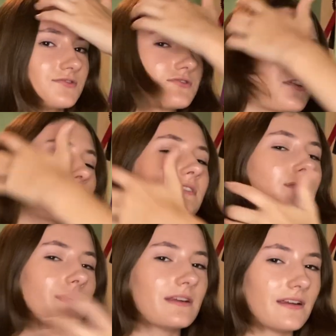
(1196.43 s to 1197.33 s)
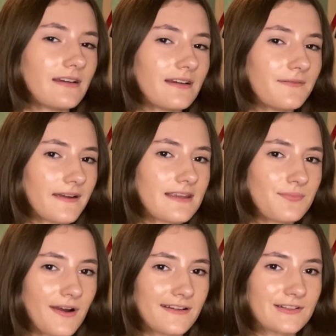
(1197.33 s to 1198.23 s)
So it will be if I
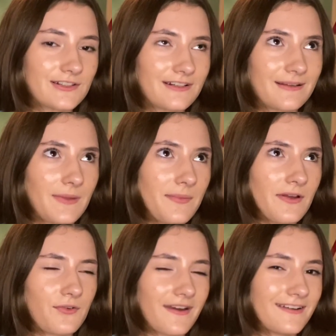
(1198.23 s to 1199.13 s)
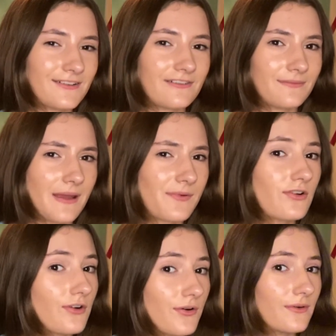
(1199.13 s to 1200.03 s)
keep riding her and maybe I'll ride her, or maybe
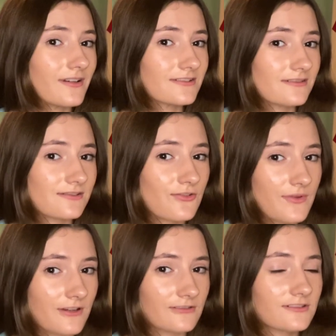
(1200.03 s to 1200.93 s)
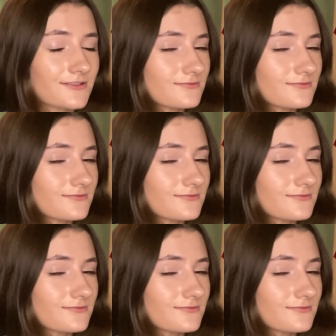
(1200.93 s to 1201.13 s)
I'll on till two years.